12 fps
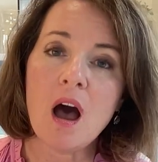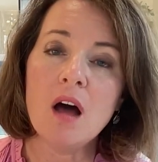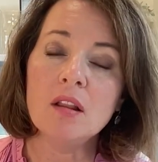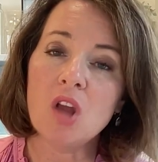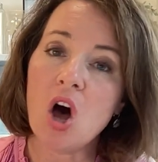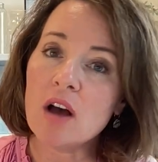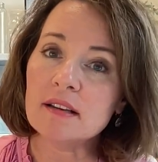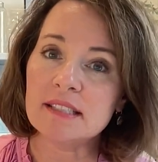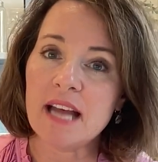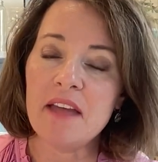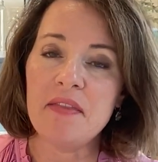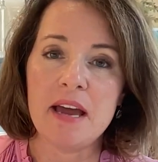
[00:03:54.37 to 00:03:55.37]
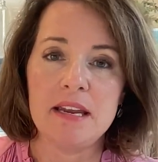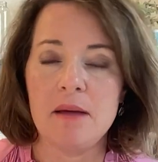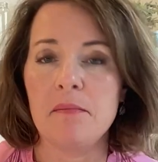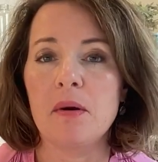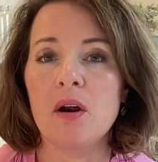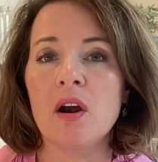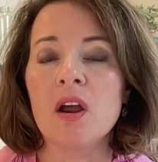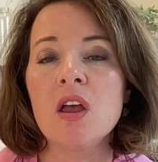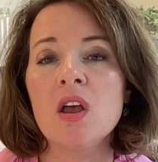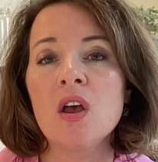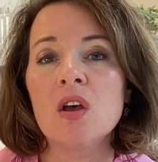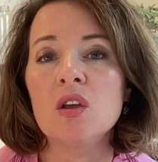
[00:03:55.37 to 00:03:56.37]
Alongside that number,
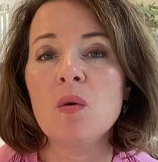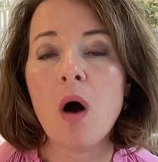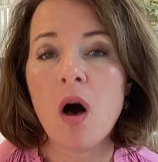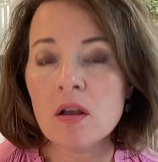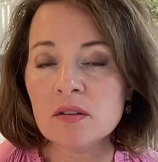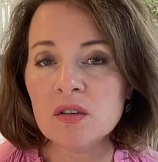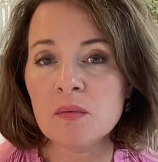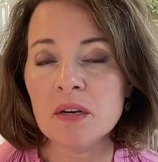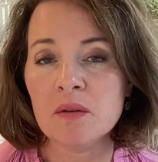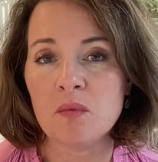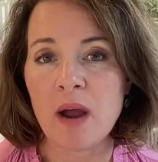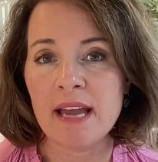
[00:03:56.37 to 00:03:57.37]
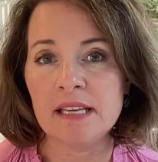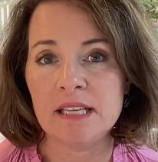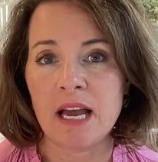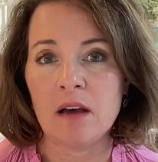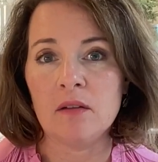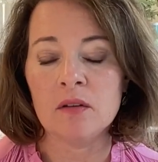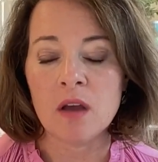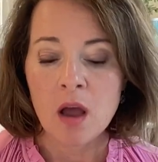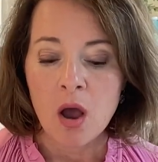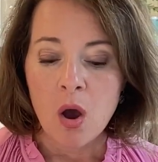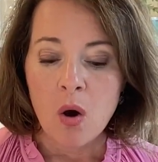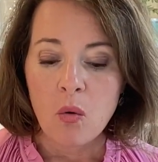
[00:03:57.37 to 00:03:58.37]
you also want to write down,
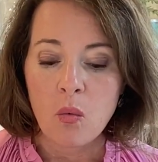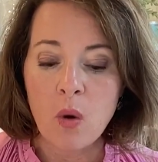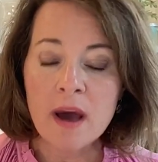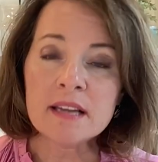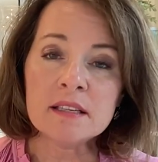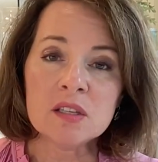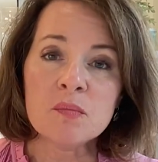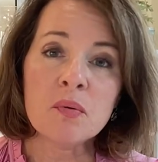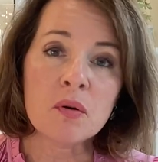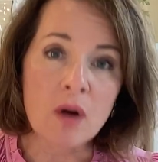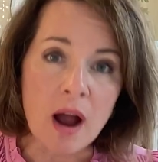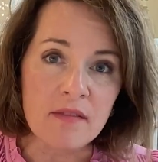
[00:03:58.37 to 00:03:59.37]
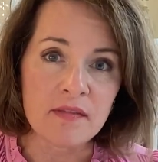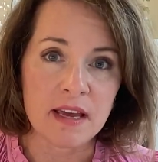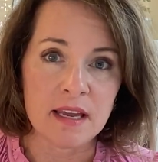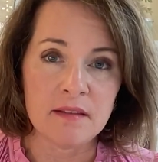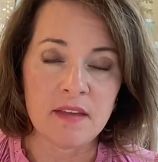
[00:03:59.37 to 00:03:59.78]
what is the profit